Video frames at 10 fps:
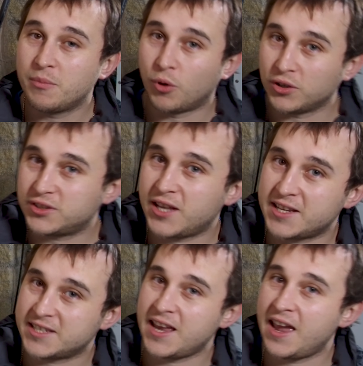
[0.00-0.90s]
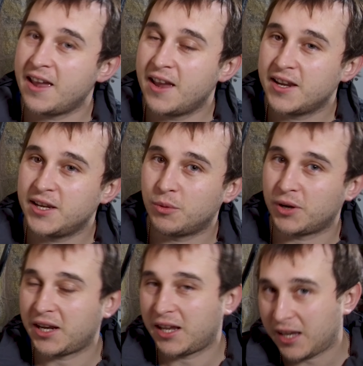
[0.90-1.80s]
Once they're set, you
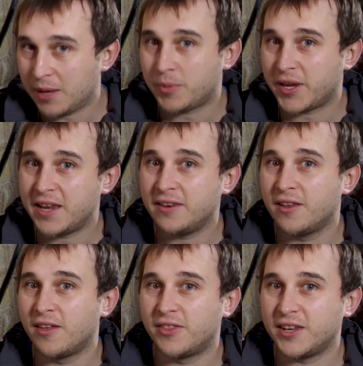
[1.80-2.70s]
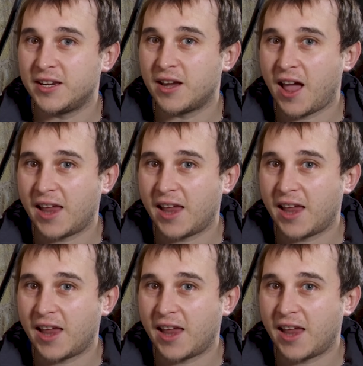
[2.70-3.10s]
want to clip in the